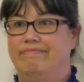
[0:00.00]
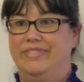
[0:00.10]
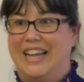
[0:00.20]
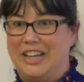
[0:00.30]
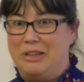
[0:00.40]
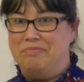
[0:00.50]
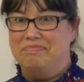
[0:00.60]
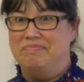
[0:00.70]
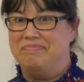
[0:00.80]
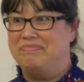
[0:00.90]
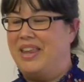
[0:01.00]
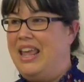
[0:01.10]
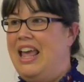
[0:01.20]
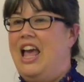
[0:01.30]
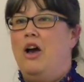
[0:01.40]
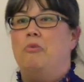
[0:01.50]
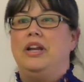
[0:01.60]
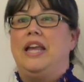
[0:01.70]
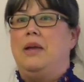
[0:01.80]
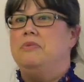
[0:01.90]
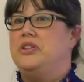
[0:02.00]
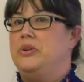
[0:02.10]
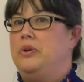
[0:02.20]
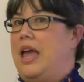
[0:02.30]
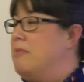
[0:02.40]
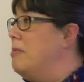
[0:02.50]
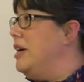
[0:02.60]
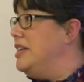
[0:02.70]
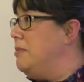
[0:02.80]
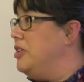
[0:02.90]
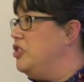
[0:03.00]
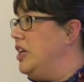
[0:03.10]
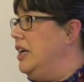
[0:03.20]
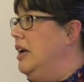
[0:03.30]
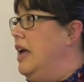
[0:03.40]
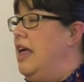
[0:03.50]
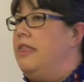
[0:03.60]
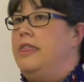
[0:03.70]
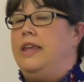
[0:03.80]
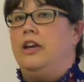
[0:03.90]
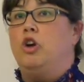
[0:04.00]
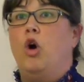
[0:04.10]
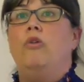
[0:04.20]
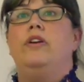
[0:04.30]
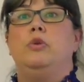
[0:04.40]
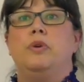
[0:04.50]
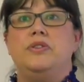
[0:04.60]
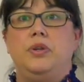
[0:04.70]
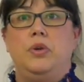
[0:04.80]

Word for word: None of them. When it came to MMIWG, the COVID was